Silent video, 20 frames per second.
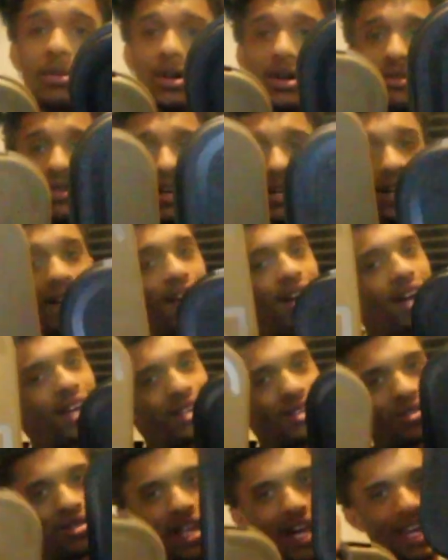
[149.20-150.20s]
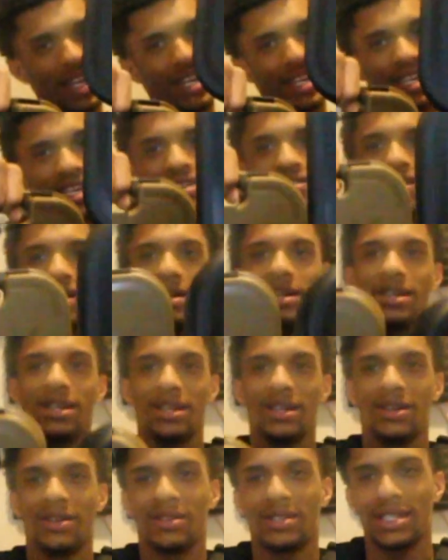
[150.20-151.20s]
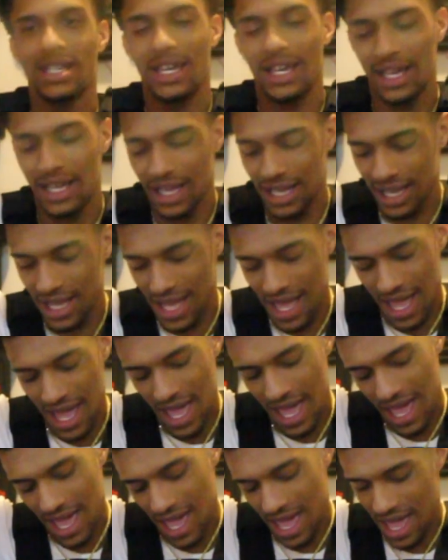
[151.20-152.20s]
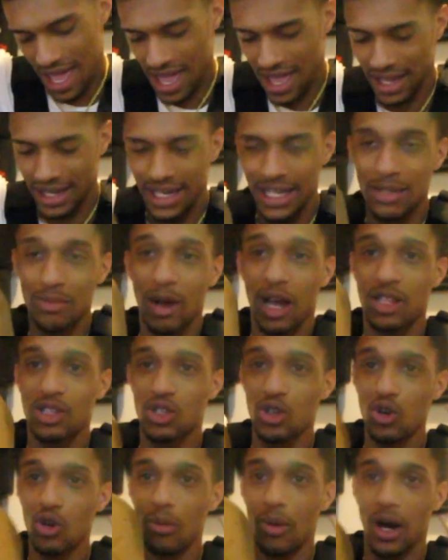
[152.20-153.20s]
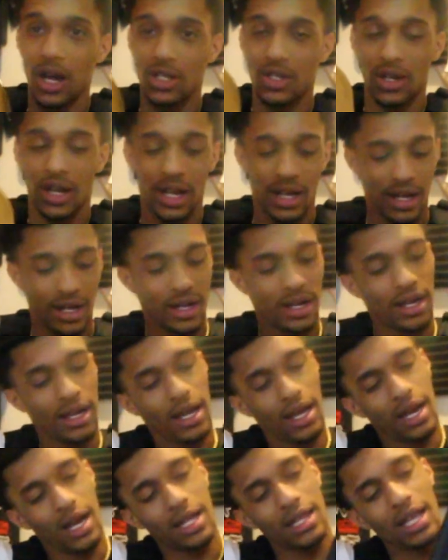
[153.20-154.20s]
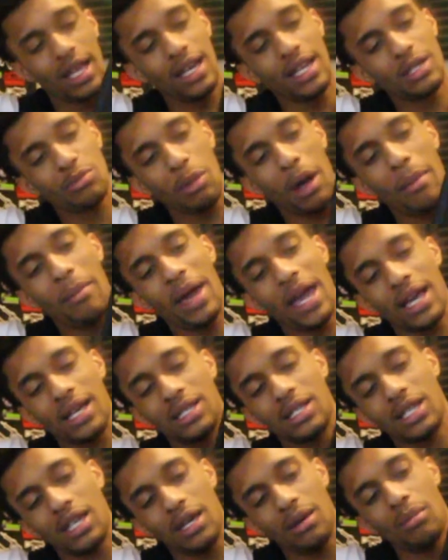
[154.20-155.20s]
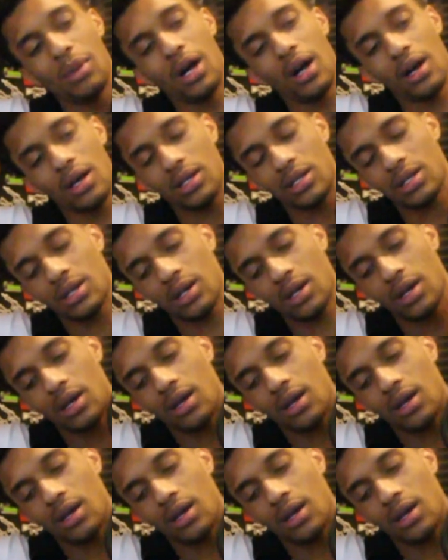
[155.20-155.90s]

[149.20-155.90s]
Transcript: all right, I do like these right here. You know what I'm saying? This my toolbox right here, and I think this my magazine box